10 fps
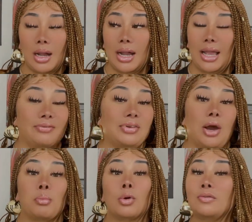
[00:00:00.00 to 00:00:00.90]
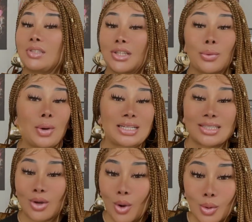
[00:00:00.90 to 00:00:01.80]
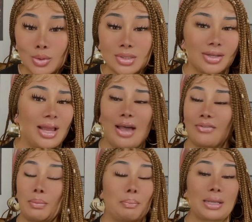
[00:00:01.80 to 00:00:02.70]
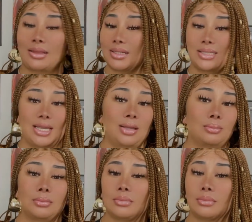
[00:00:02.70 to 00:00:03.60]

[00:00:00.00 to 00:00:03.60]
I now moved to the West Coast and I haven't been the same.